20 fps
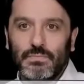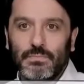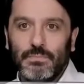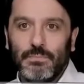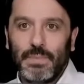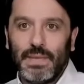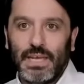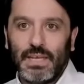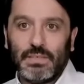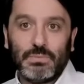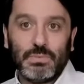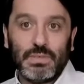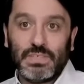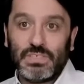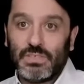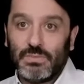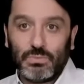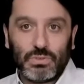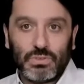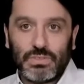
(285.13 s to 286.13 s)
MAYER's
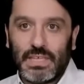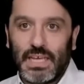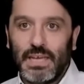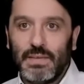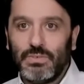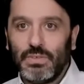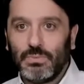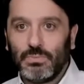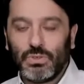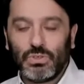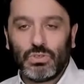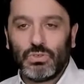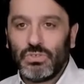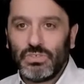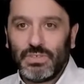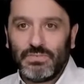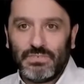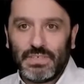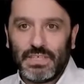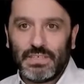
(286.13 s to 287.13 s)
principles aim to produce
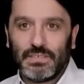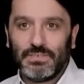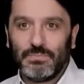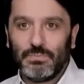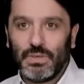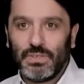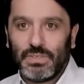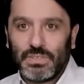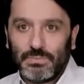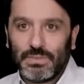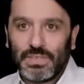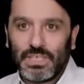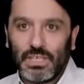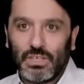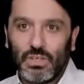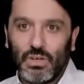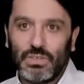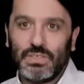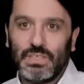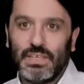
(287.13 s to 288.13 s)
effective multimedia
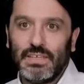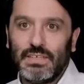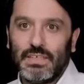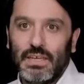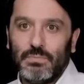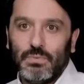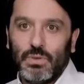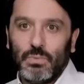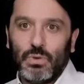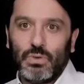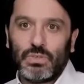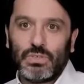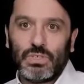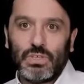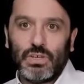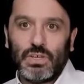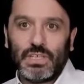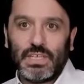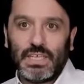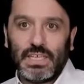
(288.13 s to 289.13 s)
content that promotes
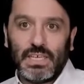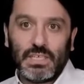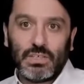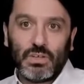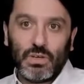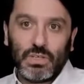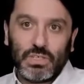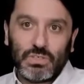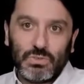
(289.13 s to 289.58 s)
learning and knowledge